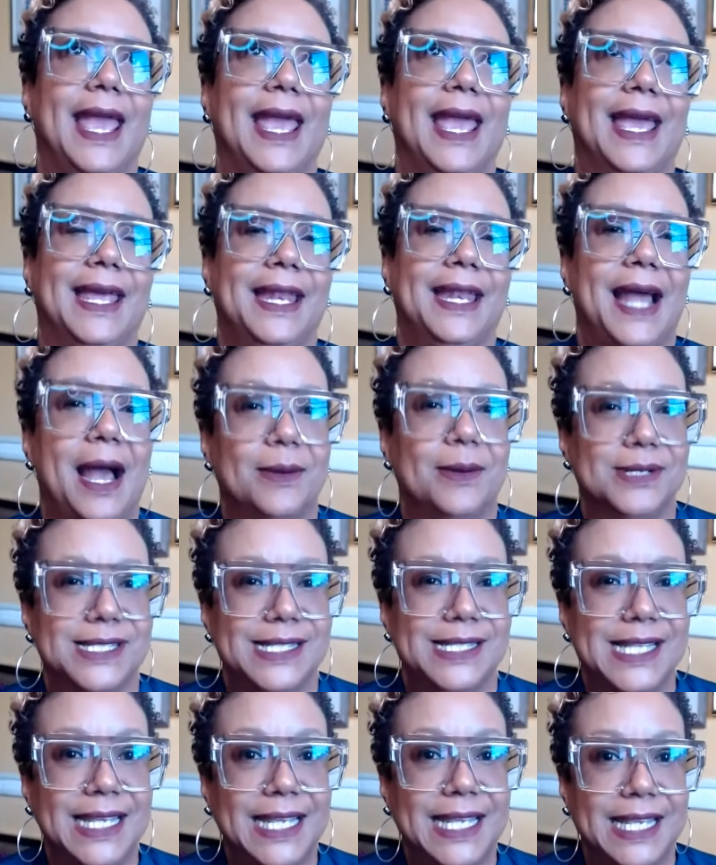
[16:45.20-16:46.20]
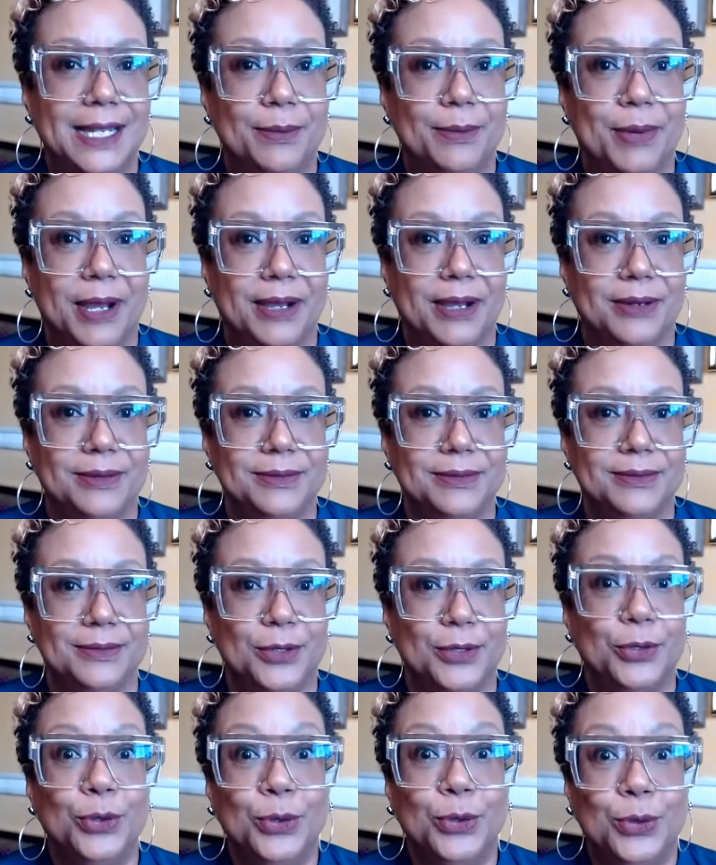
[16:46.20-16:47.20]
and I was thinking about
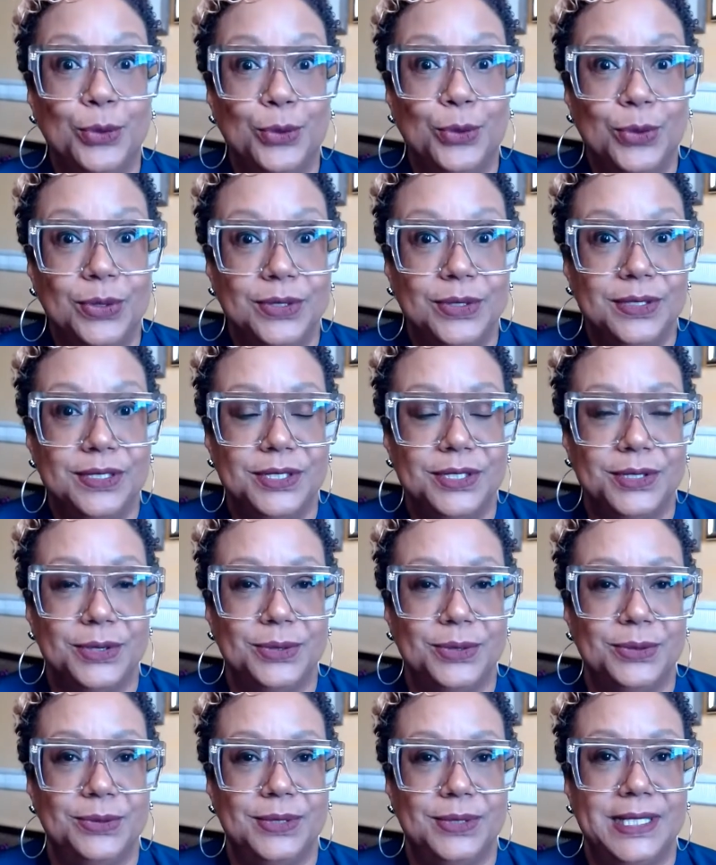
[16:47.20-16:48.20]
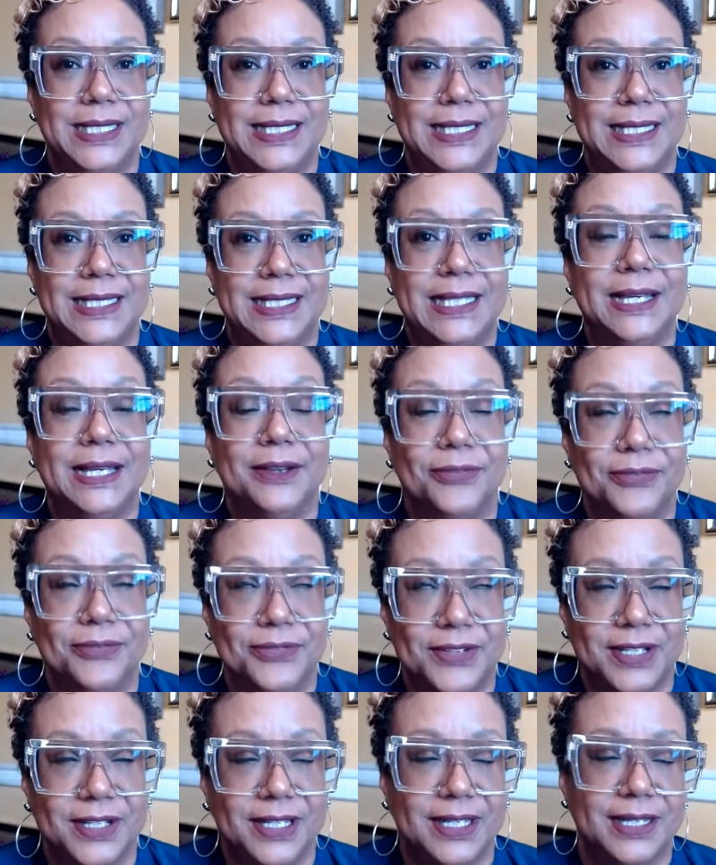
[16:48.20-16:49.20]
who to
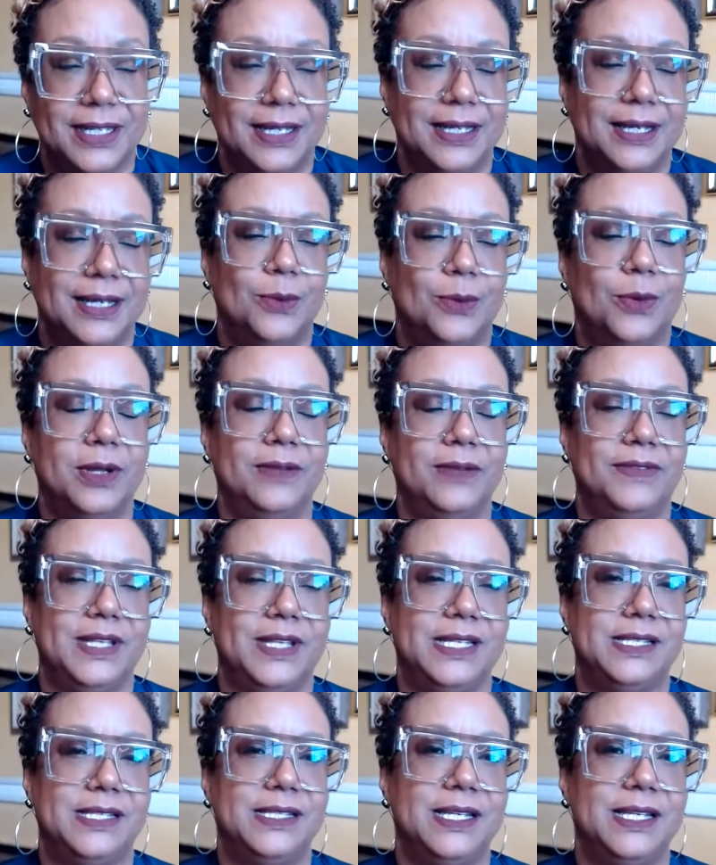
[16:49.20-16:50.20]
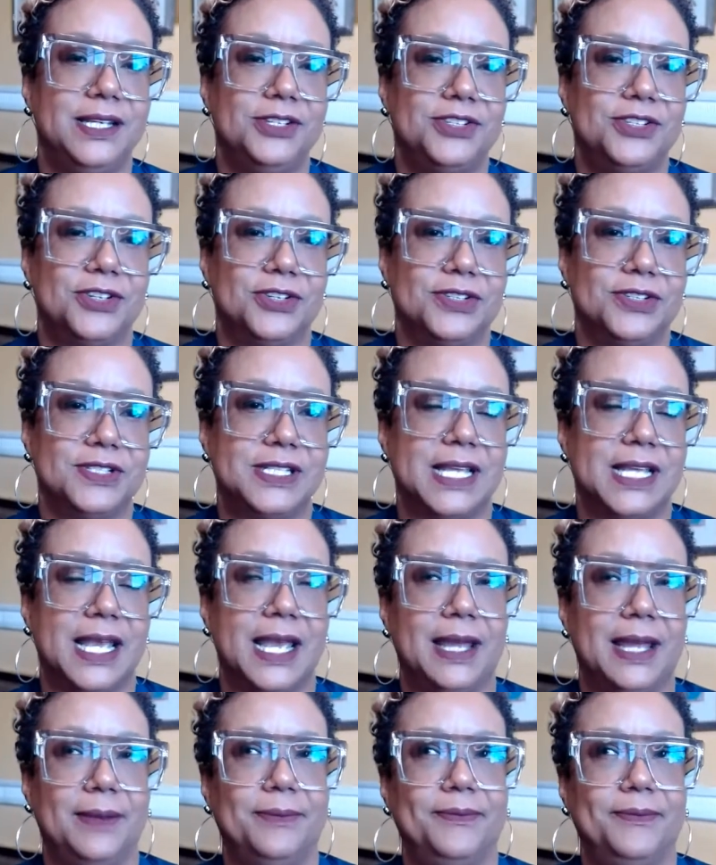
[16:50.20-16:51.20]
gift one of these T-shirts,
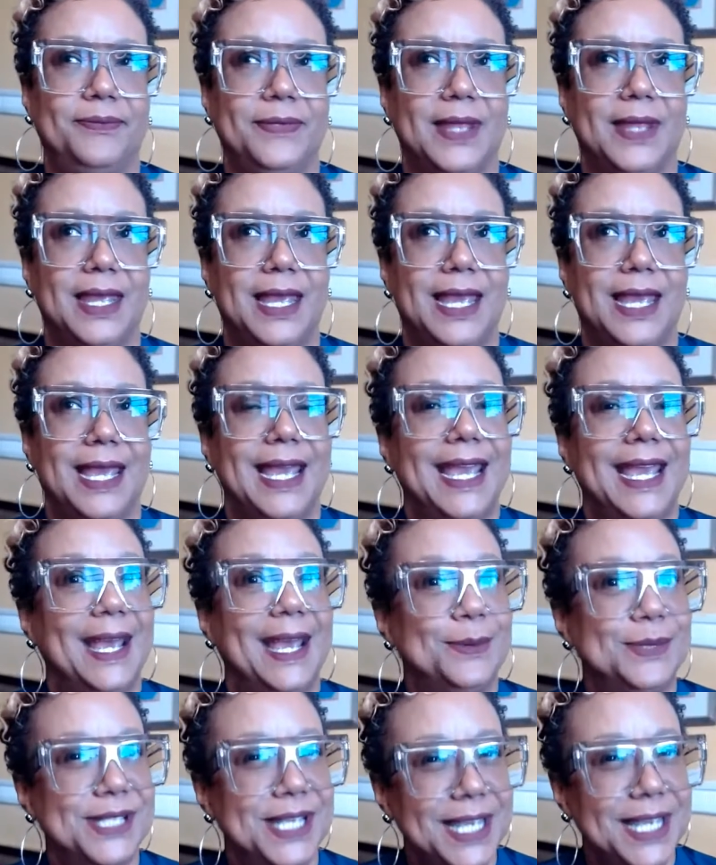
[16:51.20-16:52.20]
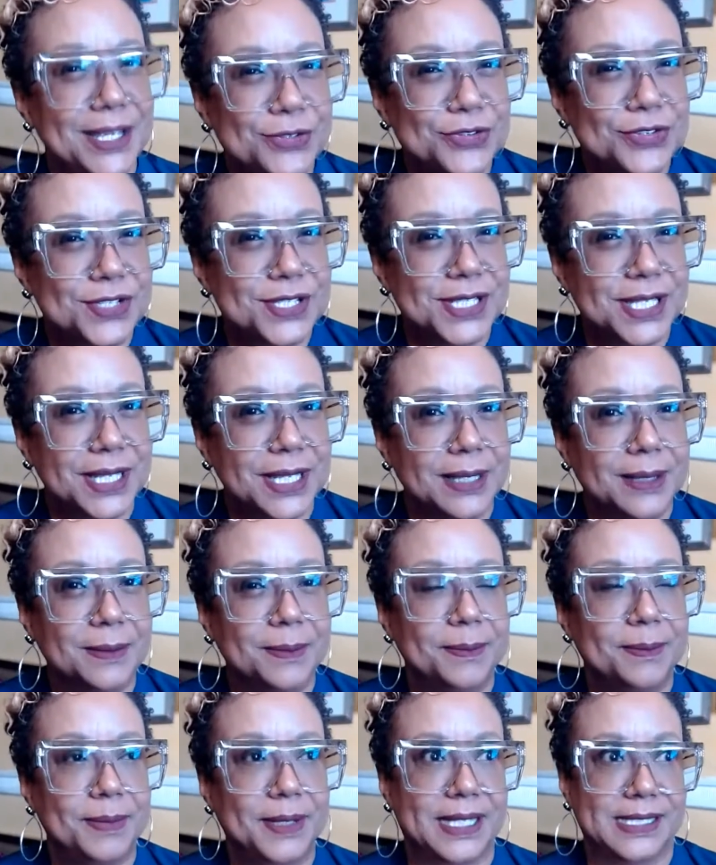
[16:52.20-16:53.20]
and it was interesting
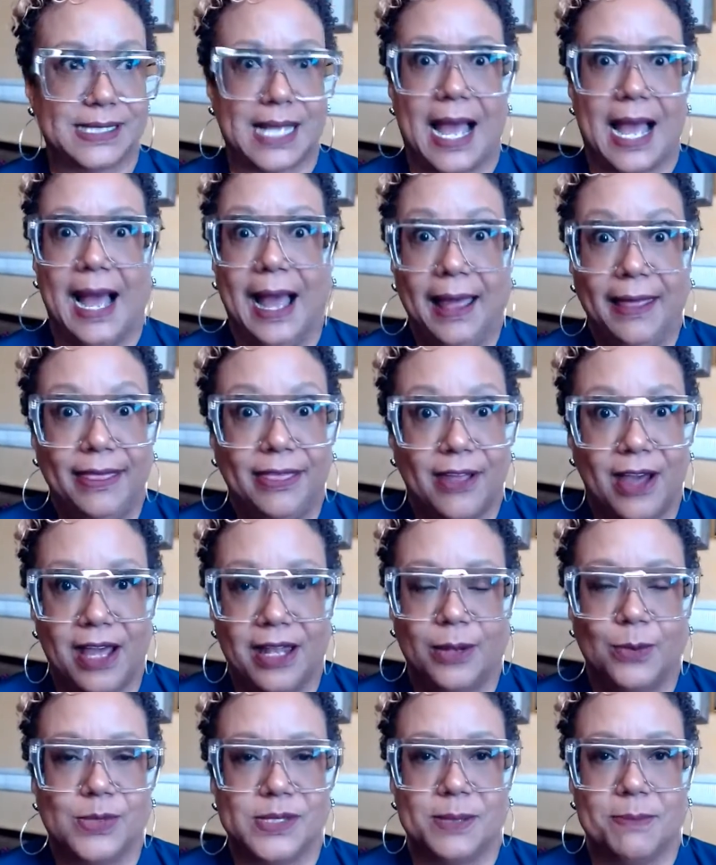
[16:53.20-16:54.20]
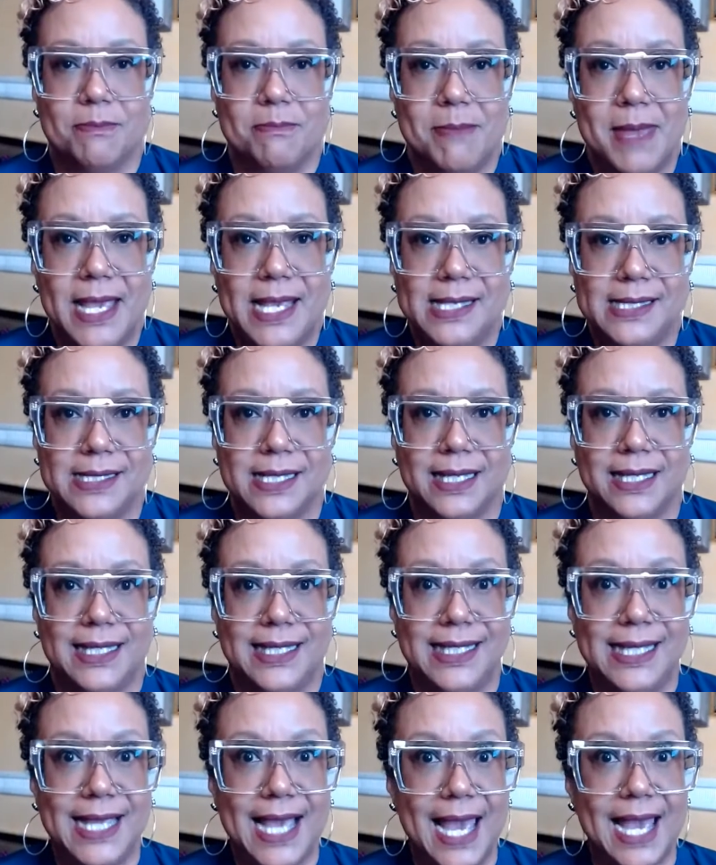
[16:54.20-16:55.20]
because I thought it was amazing,
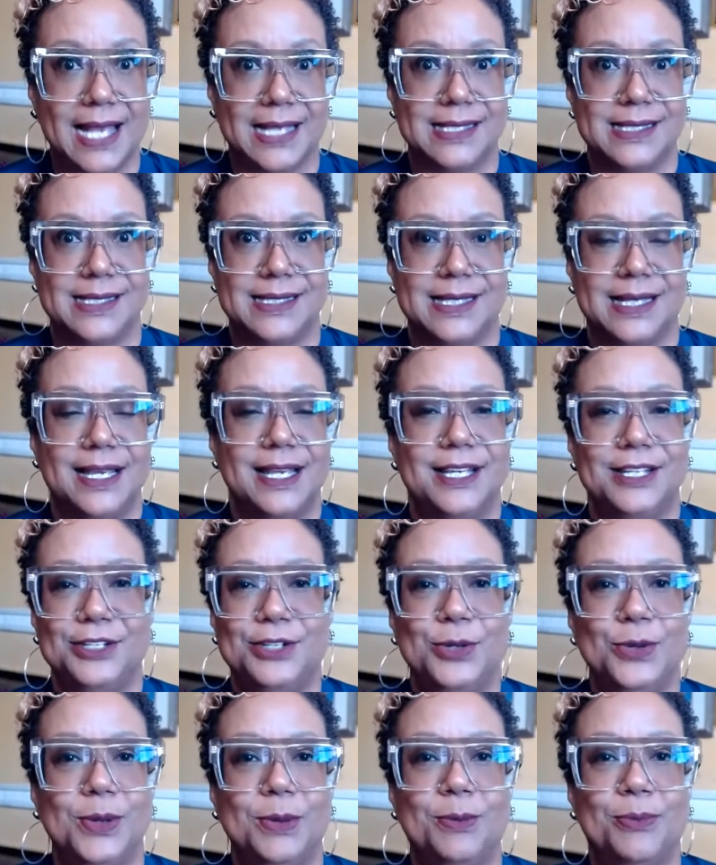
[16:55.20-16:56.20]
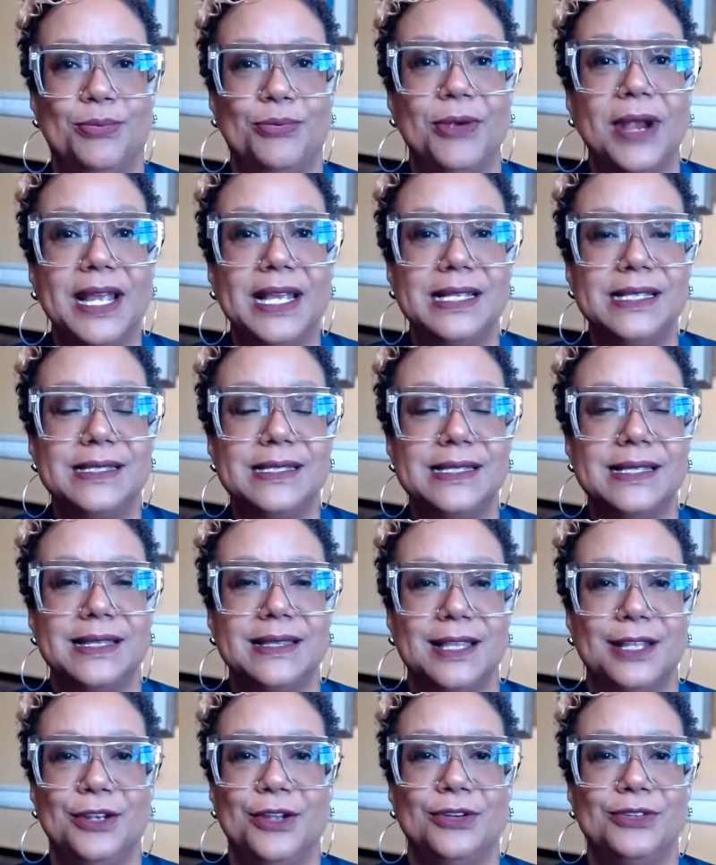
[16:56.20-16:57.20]
yes, to embrace
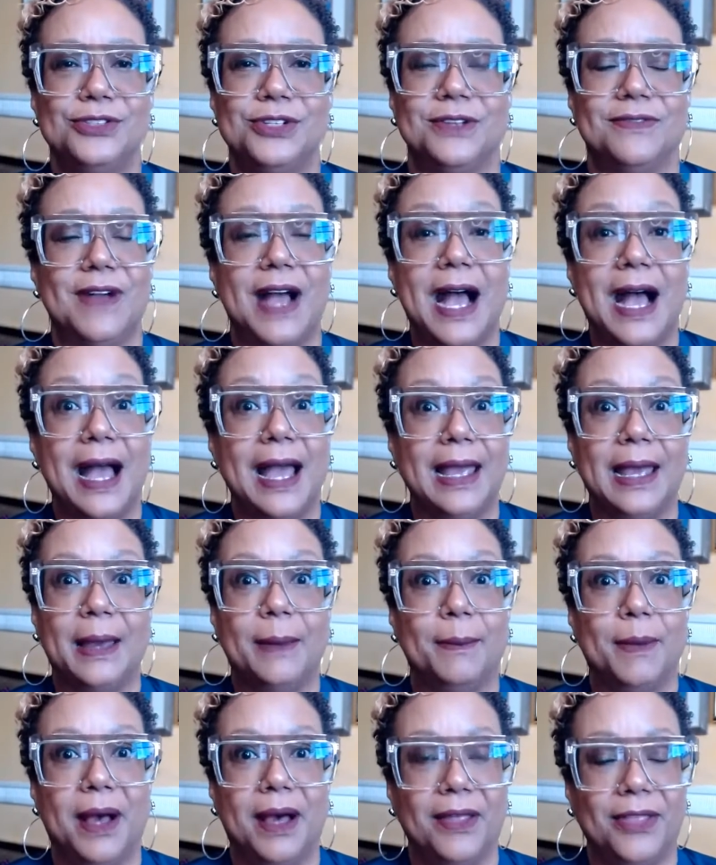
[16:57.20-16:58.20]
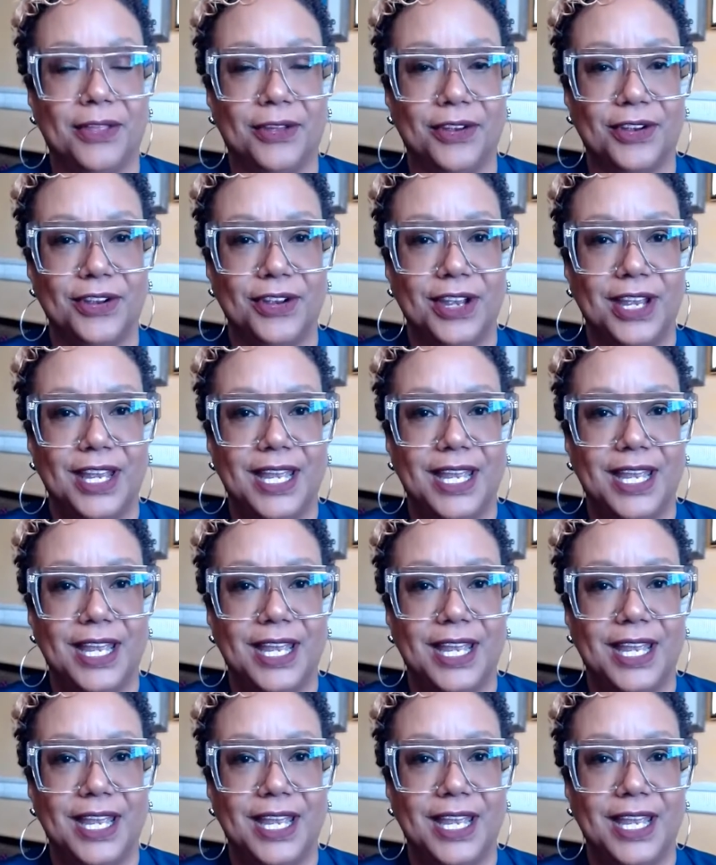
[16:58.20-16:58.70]
the notion of I am other,